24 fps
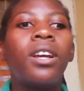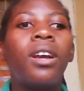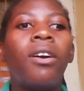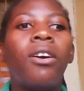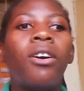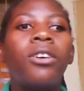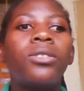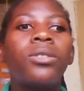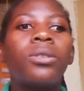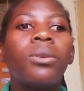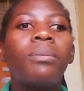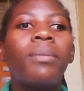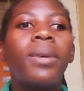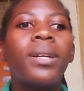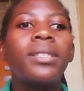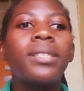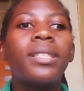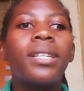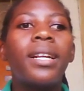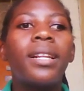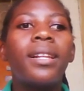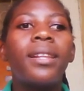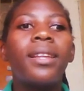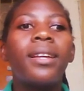
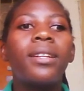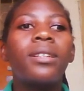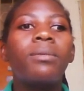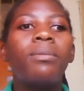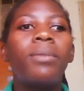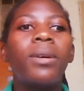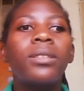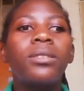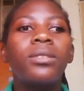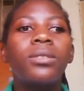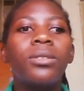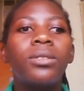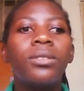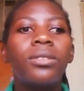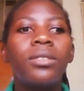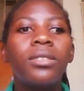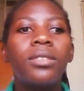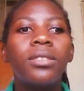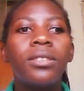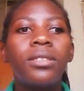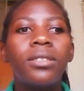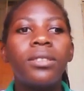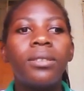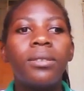automatically that person
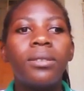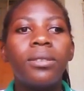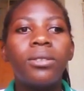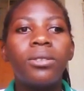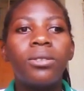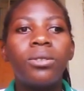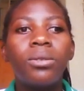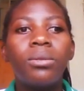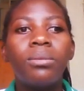to